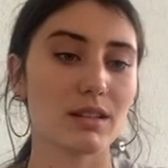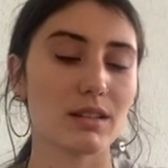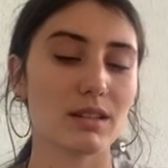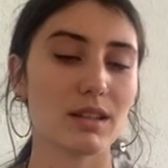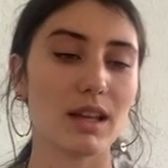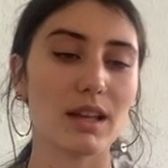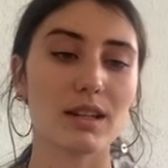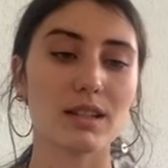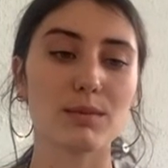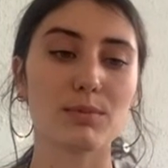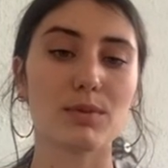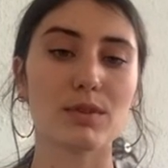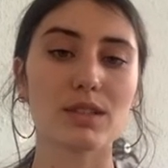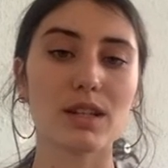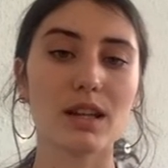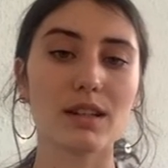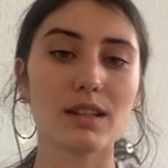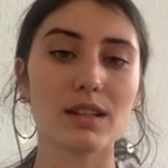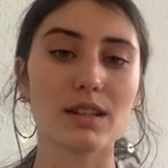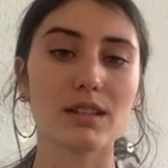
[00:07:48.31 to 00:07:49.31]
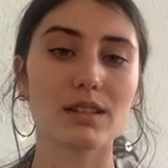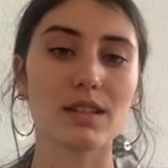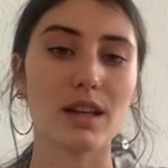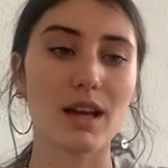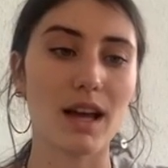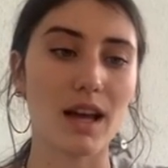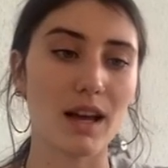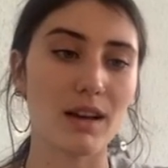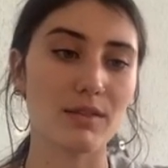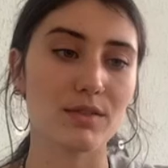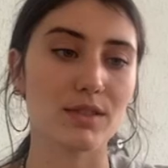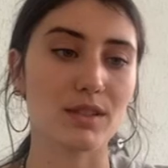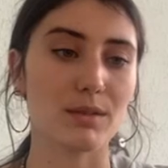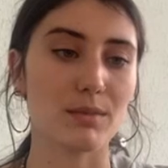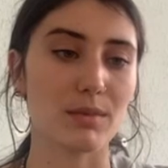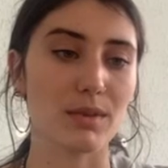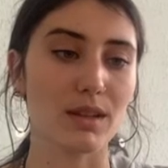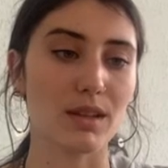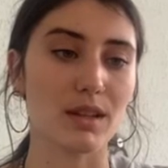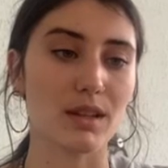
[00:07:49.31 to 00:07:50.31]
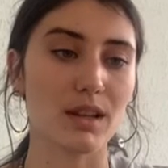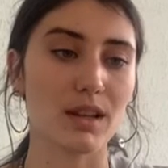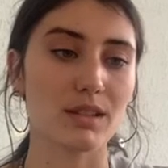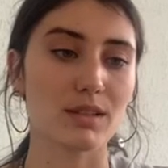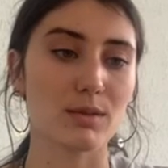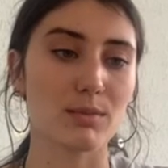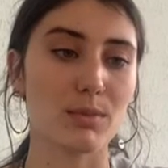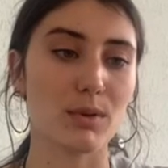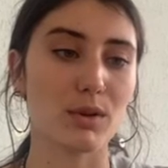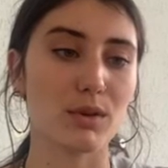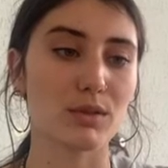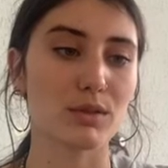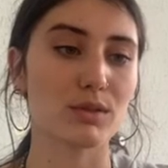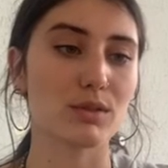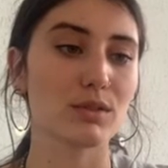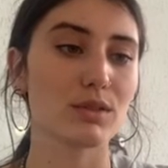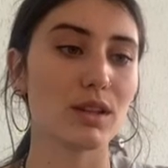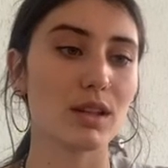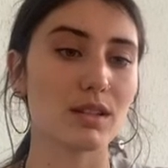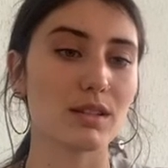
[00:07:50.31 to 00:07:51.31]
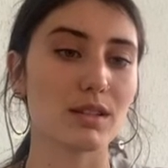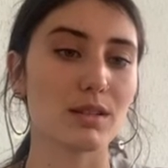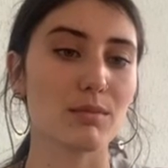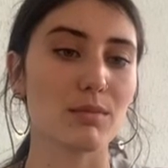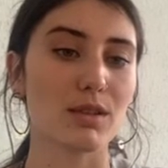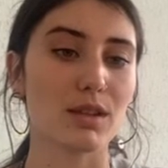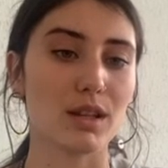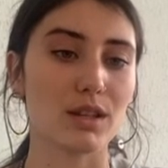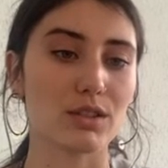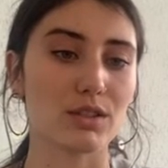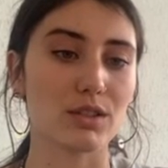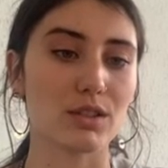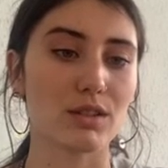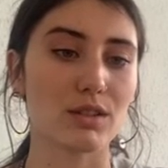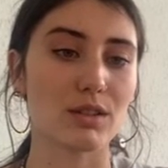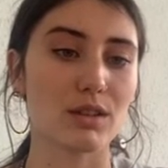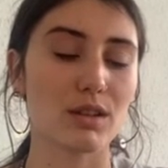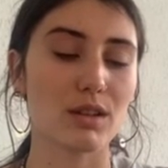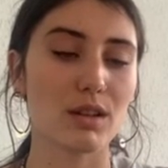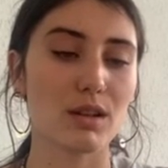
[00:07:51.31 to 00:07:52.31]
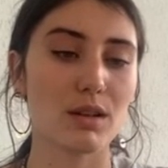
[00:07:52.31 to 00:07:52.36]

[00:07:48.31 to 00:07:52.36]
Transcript: that is, pretending to have something as opposed to dissimulation,